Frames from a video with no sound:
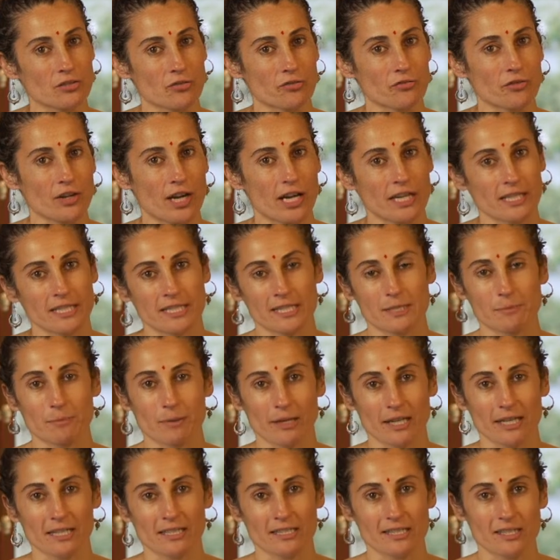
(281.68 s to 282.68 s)
find a
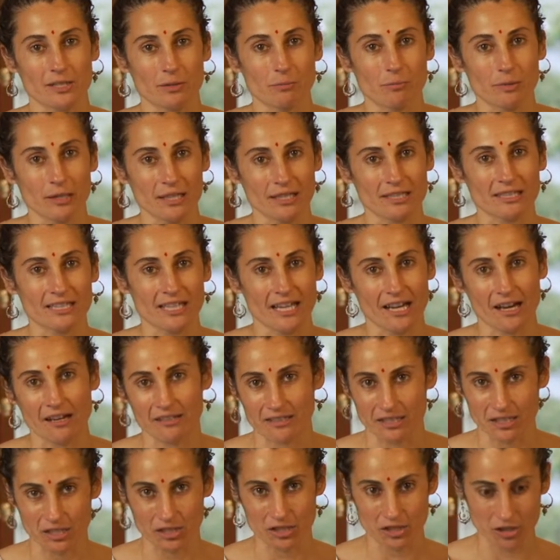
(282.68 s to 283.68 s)
space to bed down
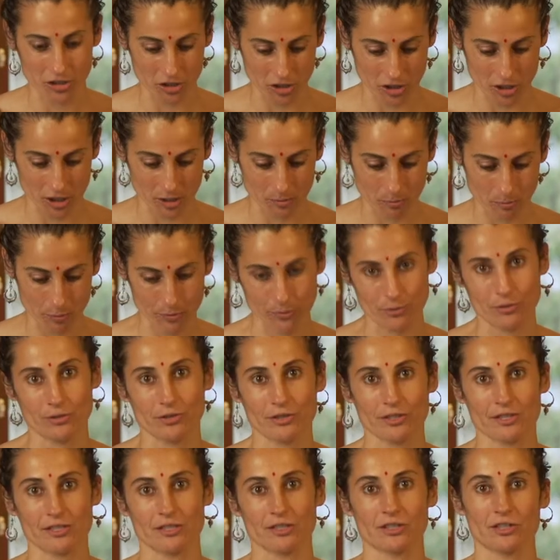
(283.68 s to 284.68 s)
and to
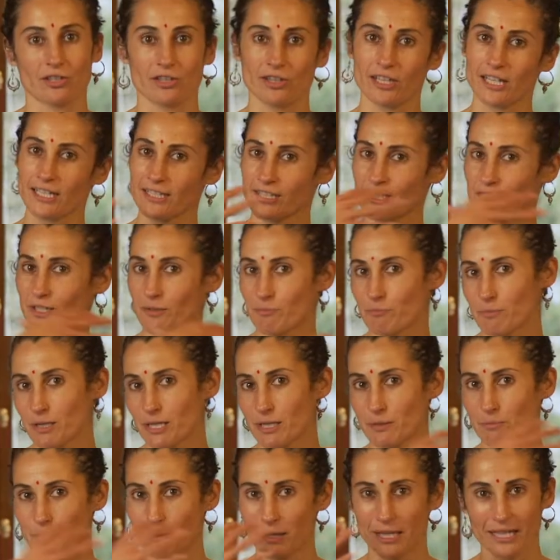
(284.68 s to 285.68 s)
disperse. So that's your
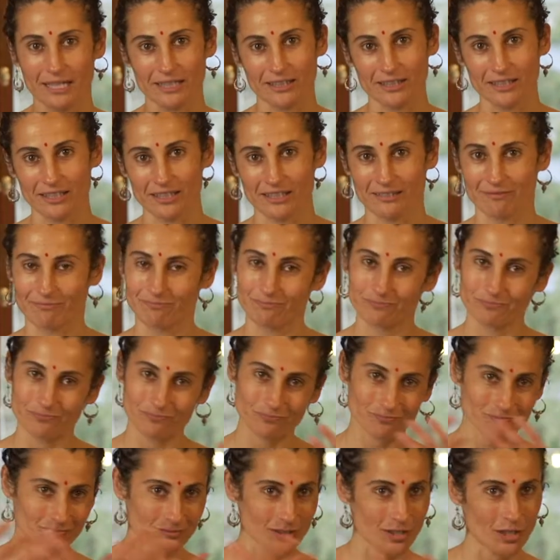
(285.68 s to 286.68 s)
mid-palate
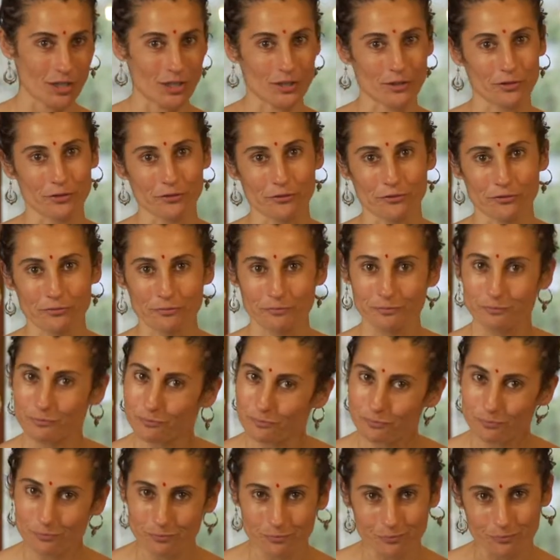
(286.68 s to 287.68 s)
kind of
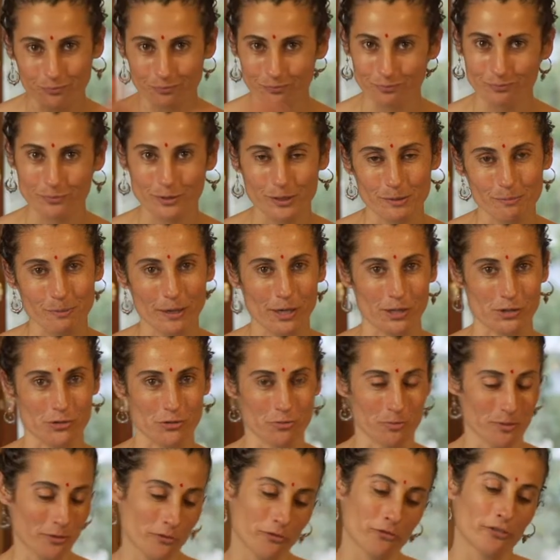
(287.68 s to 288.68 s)
spectrum
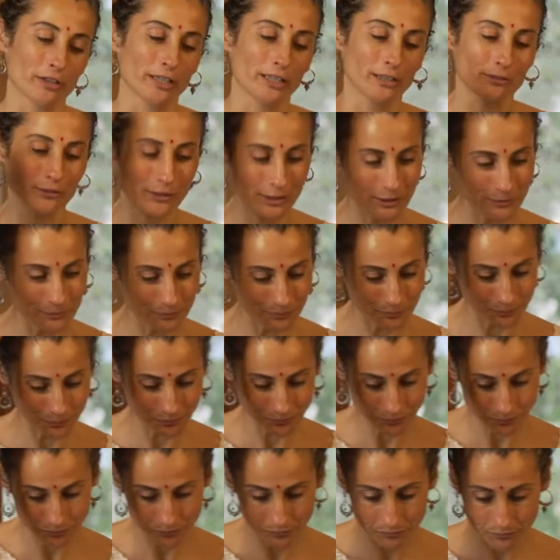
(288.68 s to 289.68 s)
of flavour.
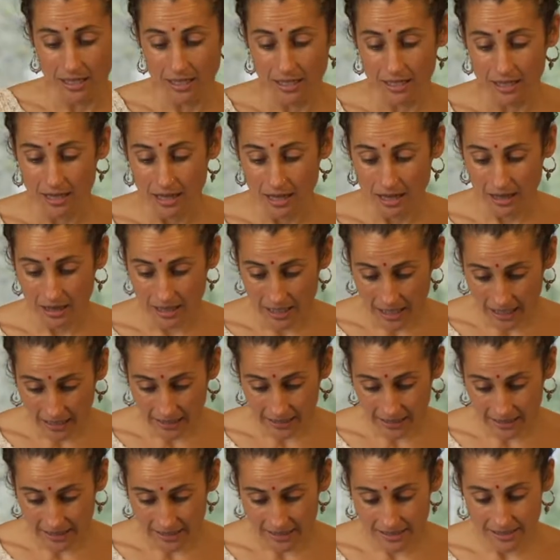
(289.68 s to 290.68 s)
That
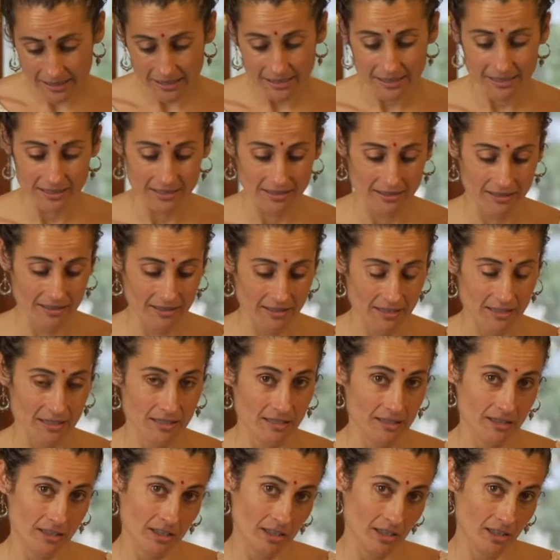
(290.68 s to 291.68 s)
is
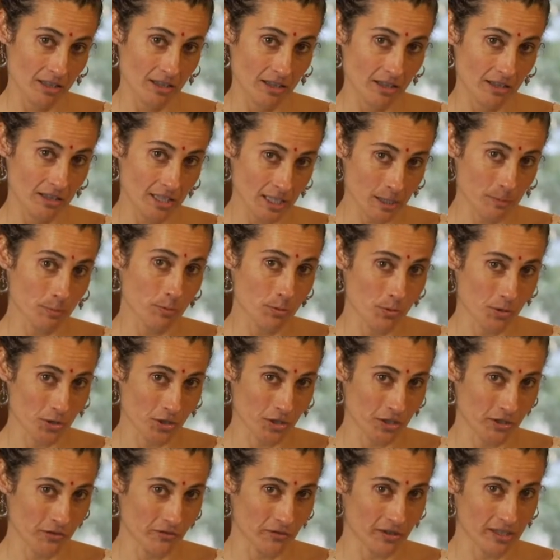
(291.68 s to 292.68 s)
this
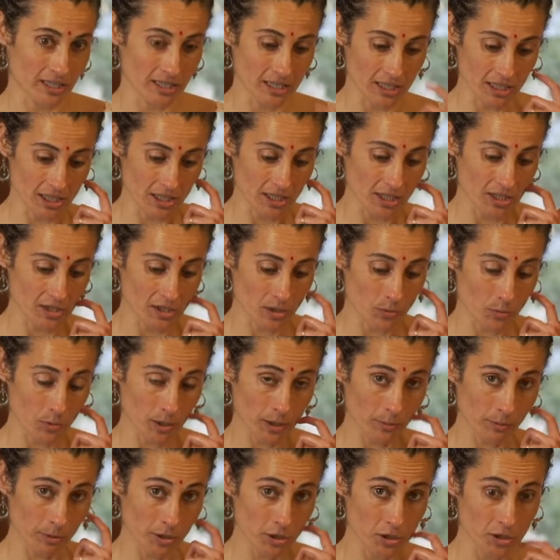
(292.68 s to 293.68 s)
portion of the dish. So what
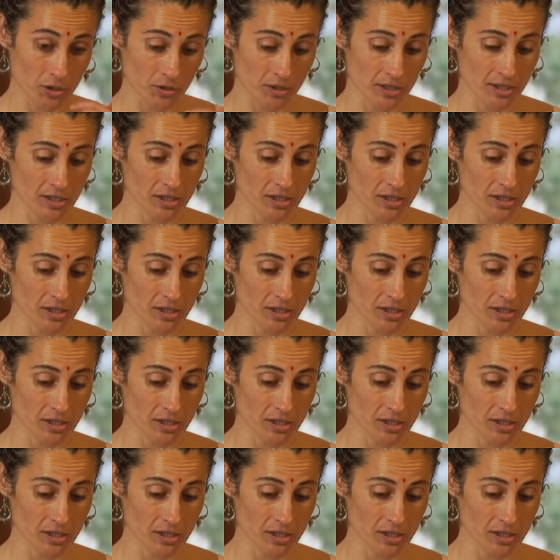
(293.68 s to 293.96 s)
I'm going to do is